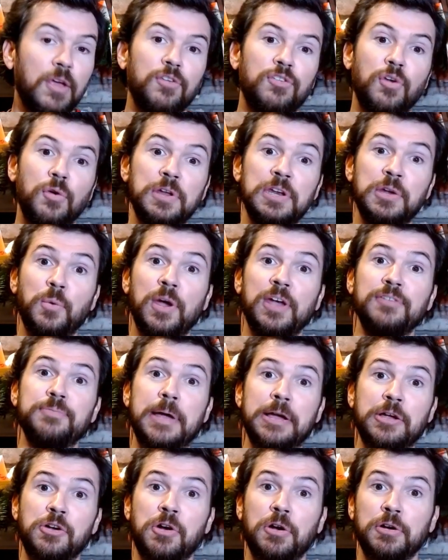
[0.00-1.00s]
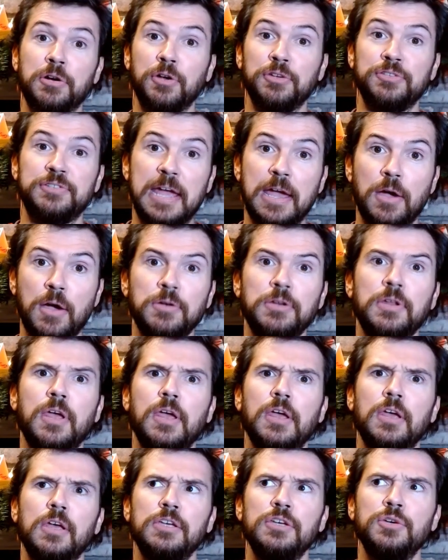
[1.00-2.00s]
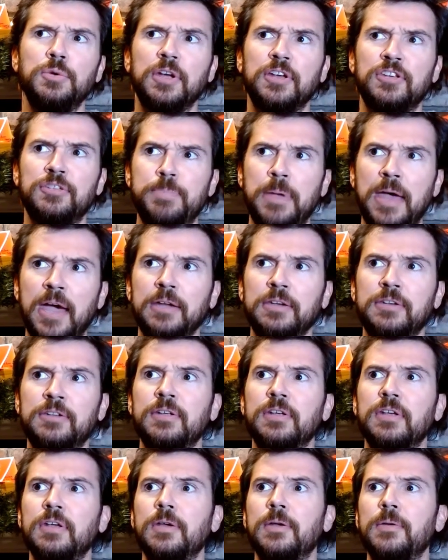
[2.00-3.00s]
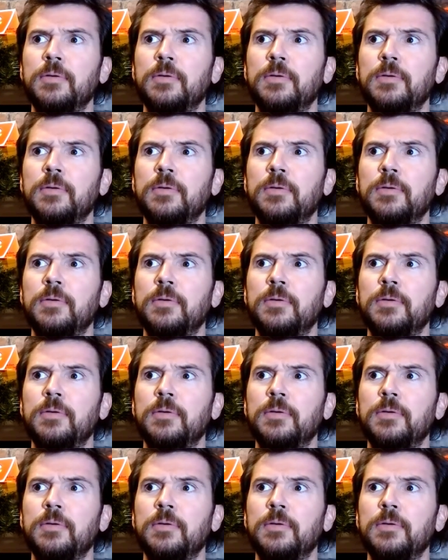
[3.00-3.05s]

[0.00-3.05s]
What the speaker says: So anyways, Mecole Carter goes down. You would expect